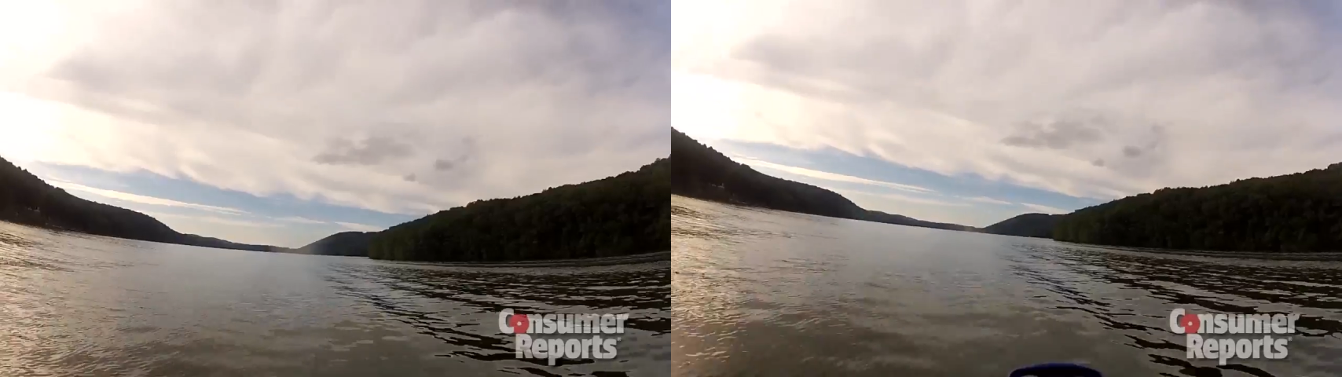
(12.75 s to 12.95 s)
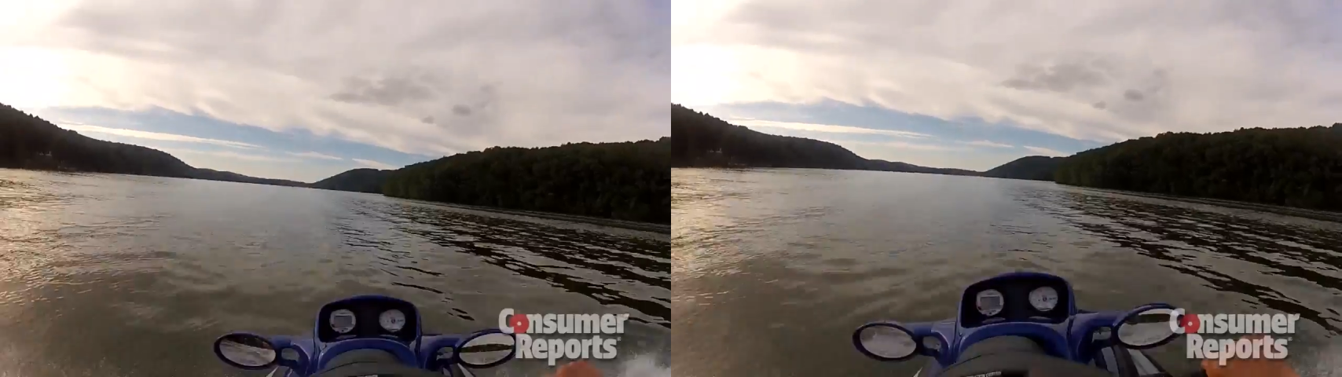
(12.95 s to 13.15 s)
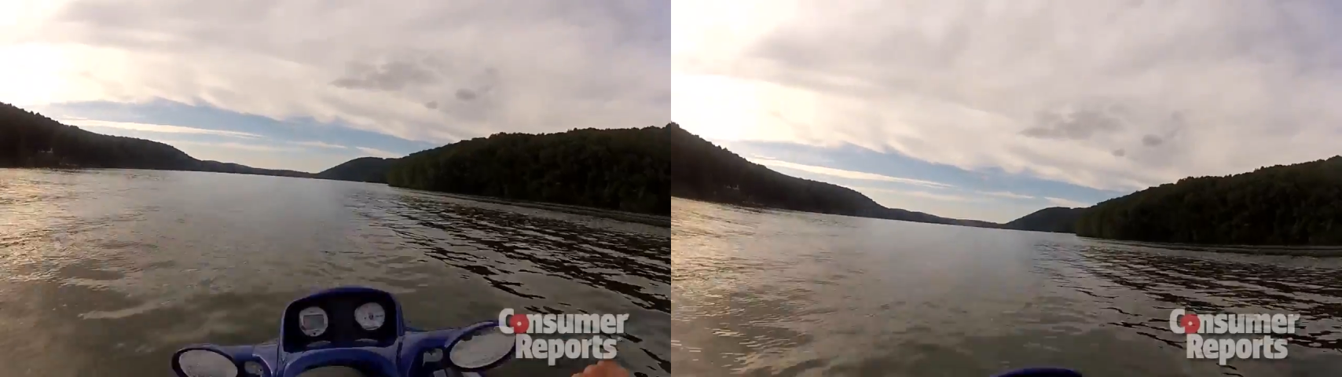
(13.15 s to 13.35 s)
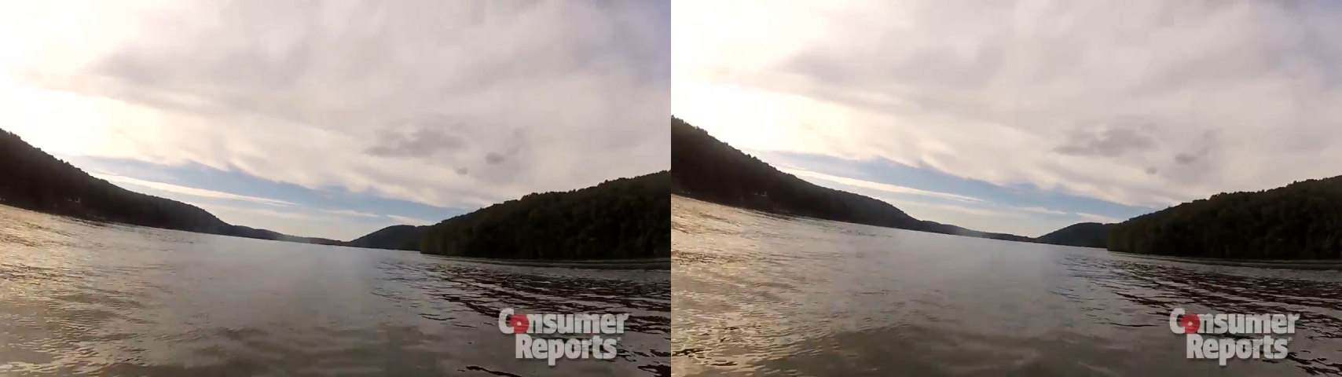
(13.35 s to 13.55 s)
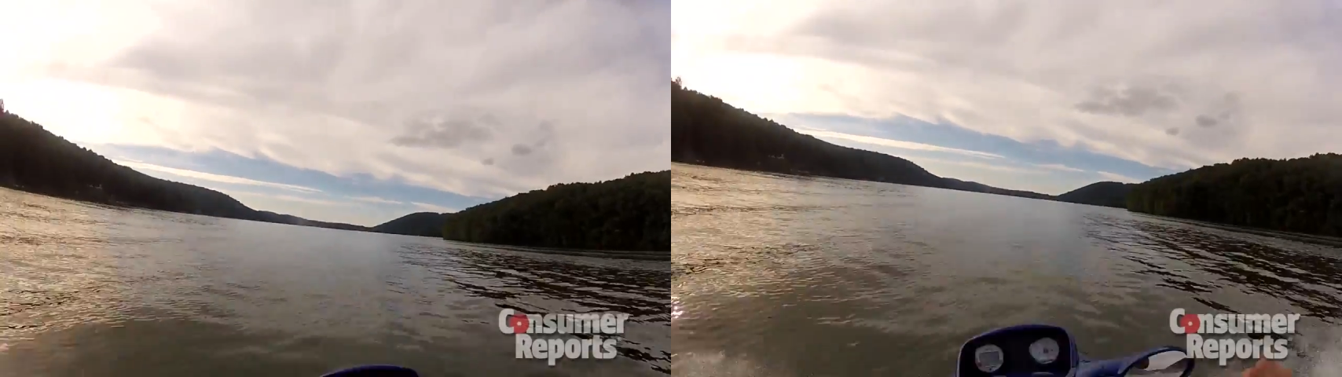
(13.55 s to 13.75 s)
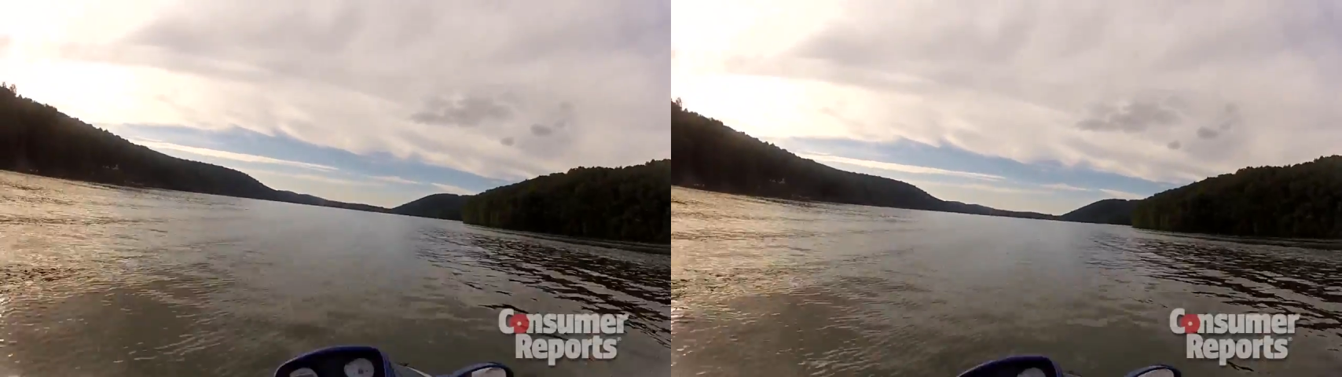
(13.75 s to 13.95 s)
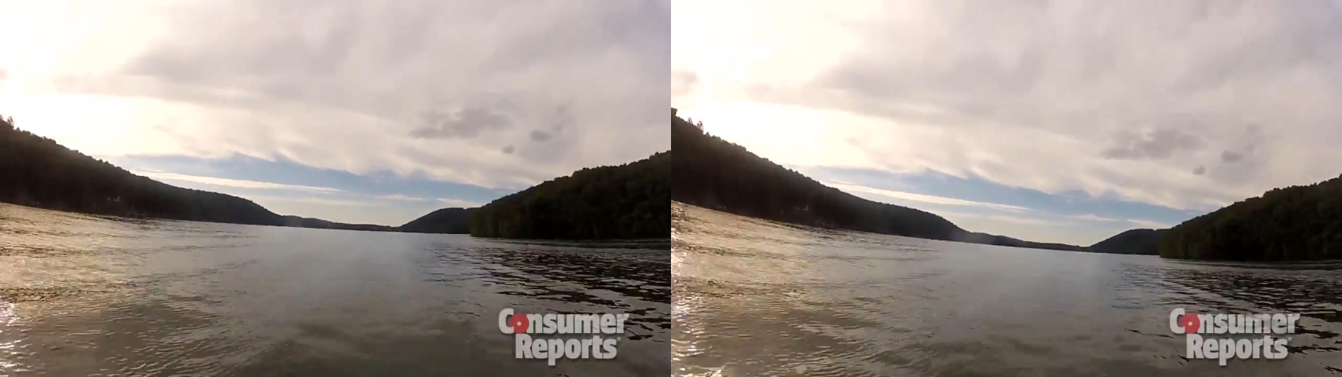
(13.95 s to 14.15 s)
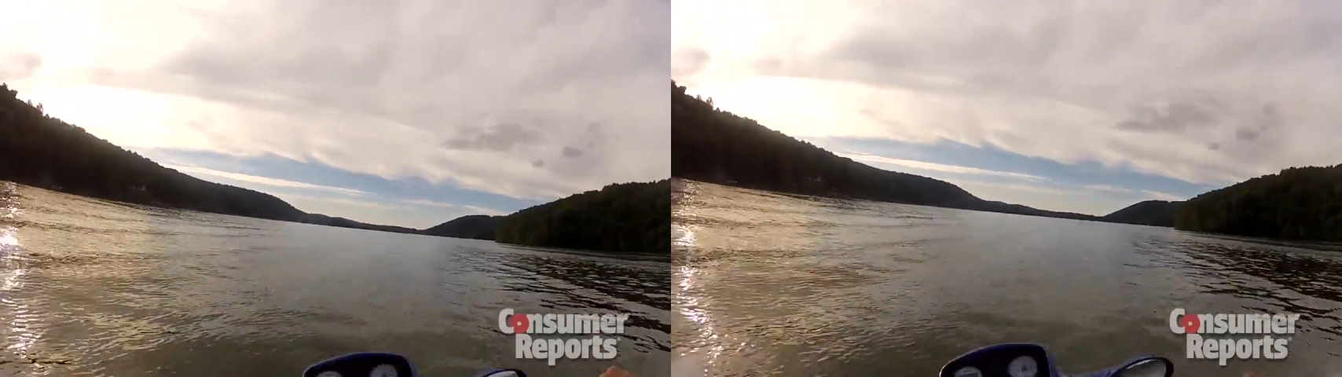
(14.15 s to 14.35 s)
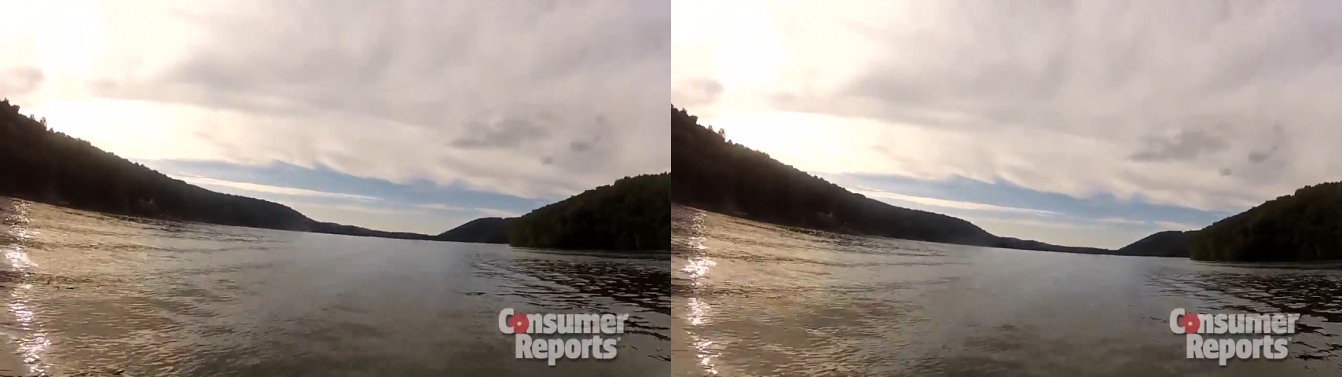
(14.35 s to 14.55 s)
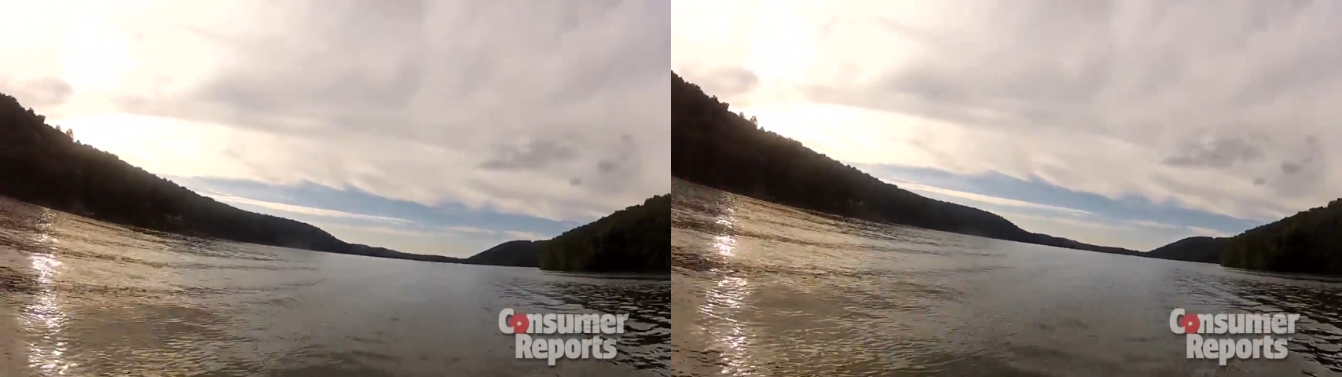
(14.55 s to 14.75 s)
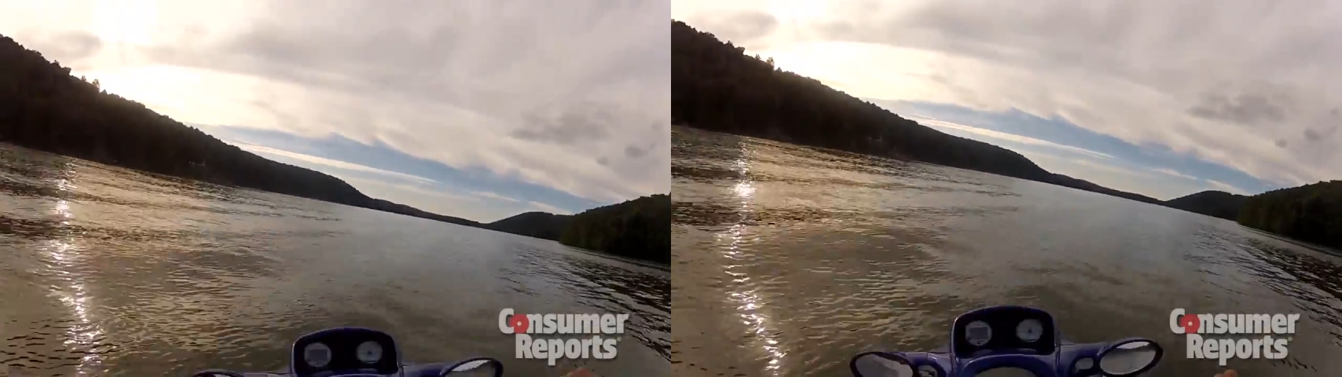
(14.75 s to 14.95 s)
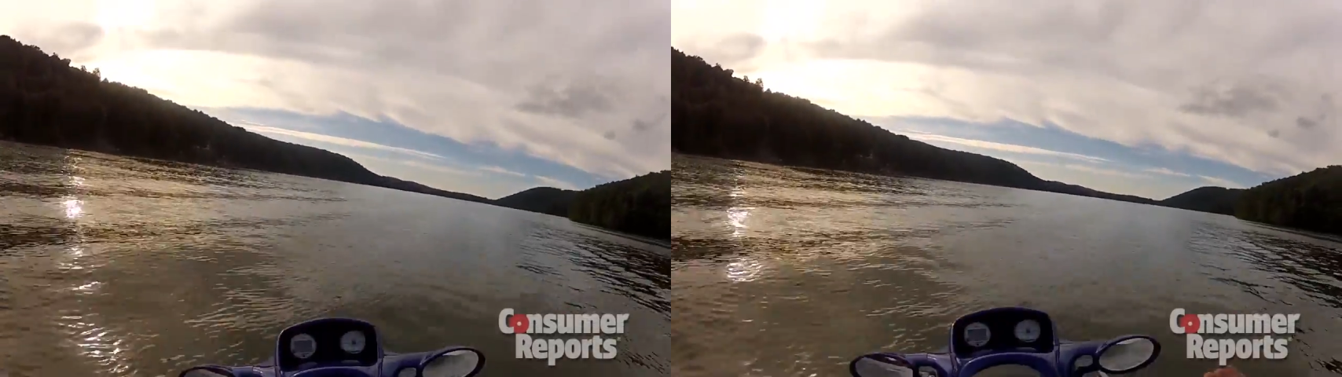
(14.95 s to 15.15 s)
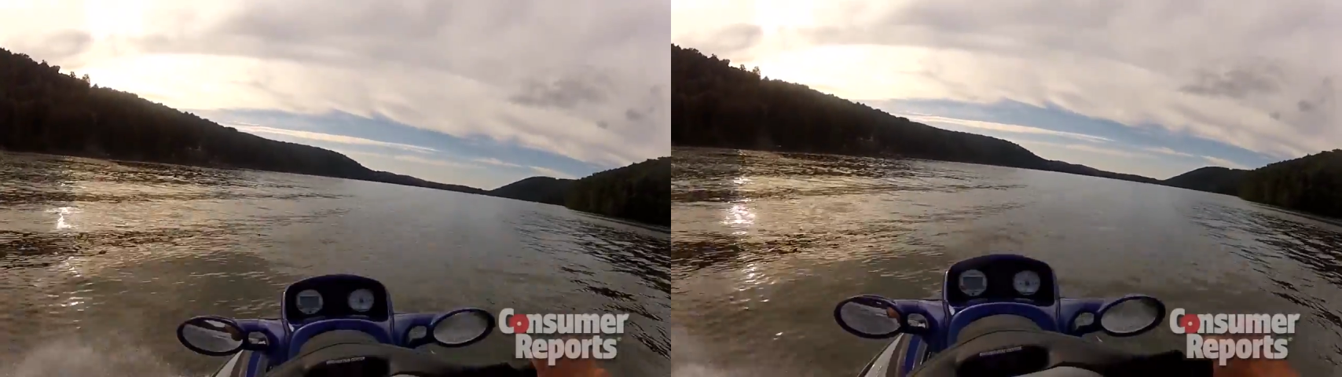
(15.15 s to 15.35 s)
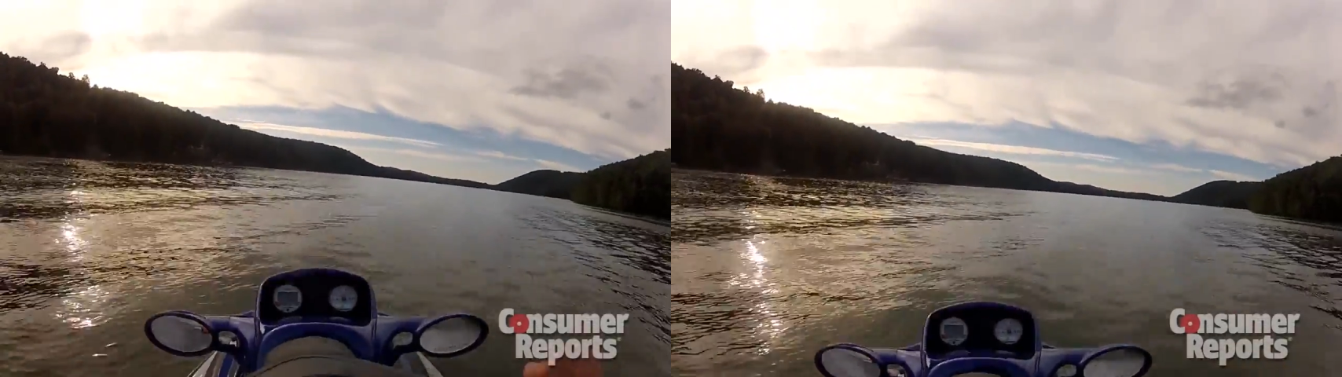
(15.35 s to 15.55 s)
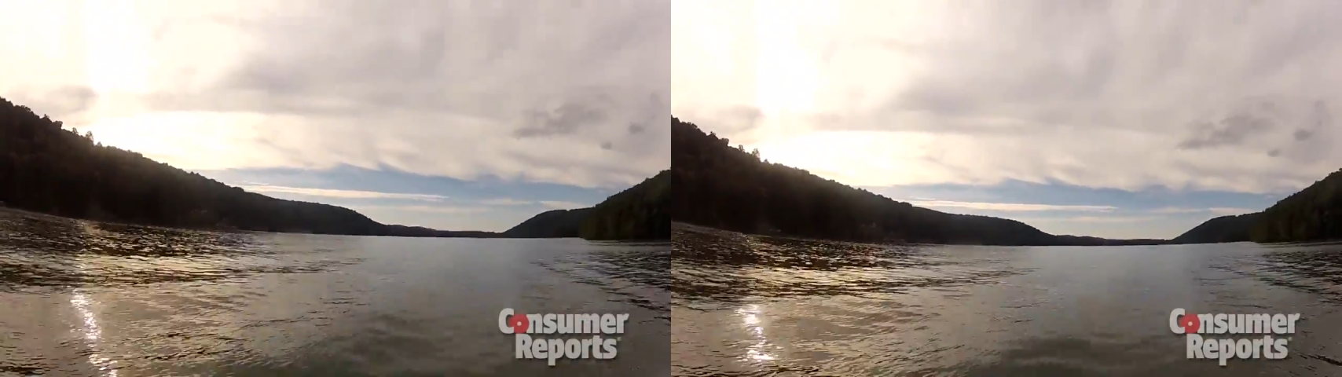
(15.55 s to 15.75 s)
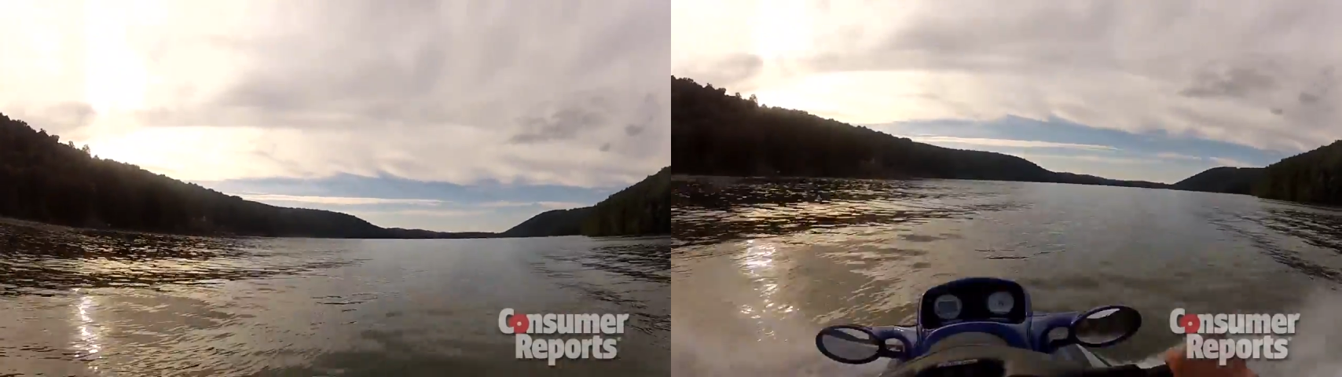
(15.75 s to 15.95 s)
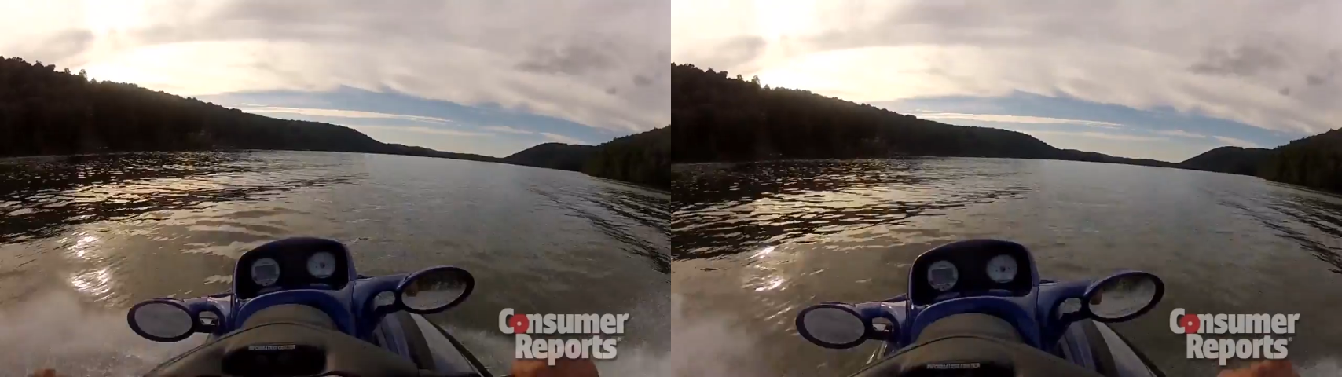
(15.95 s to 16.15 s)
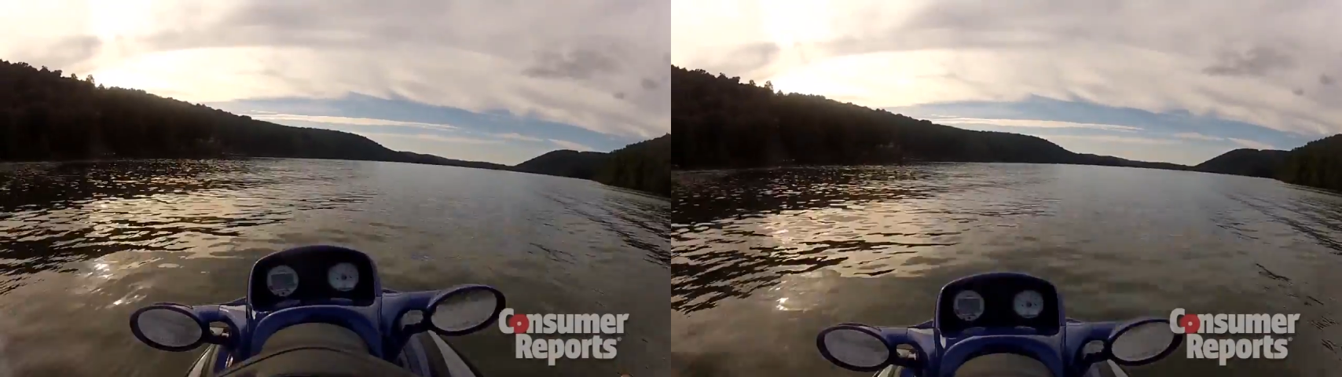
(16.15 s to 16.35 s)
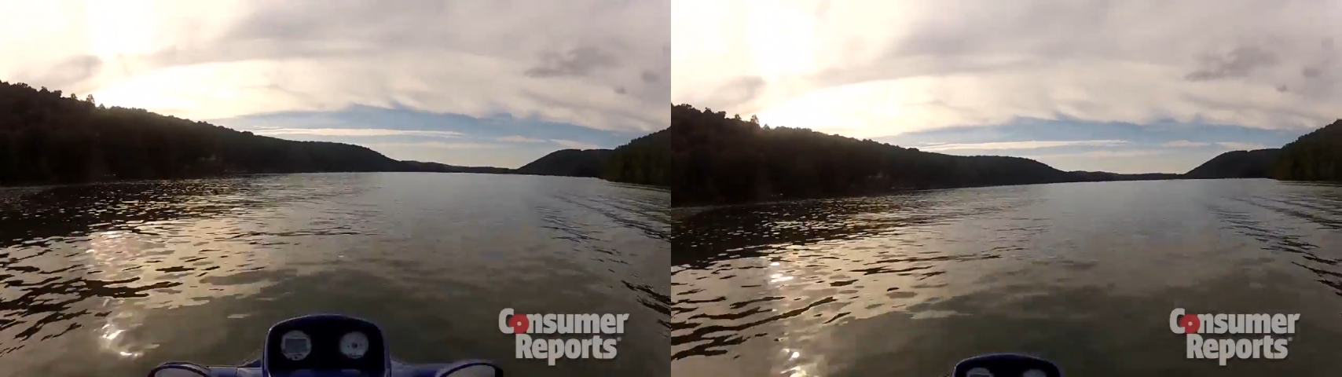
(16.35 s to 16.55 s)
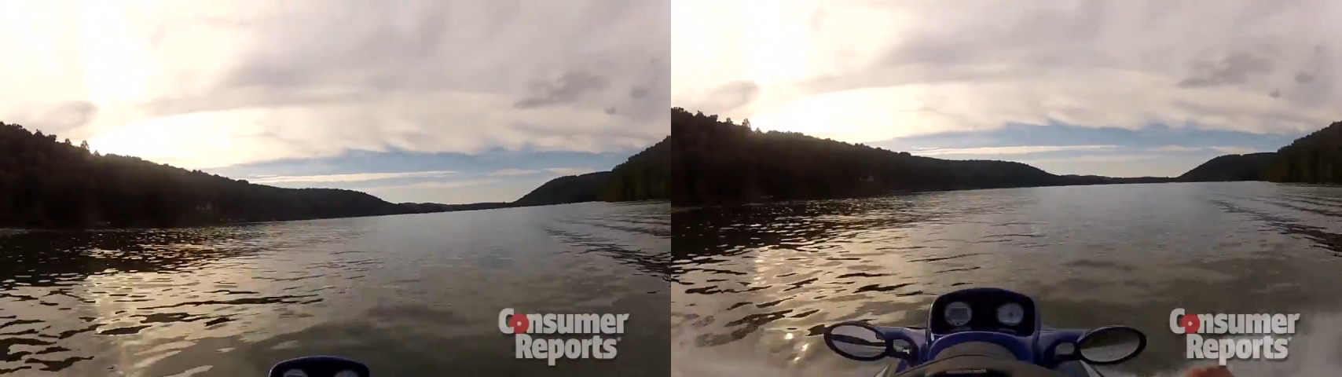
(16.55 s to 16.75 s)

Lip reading: (no speaker visible)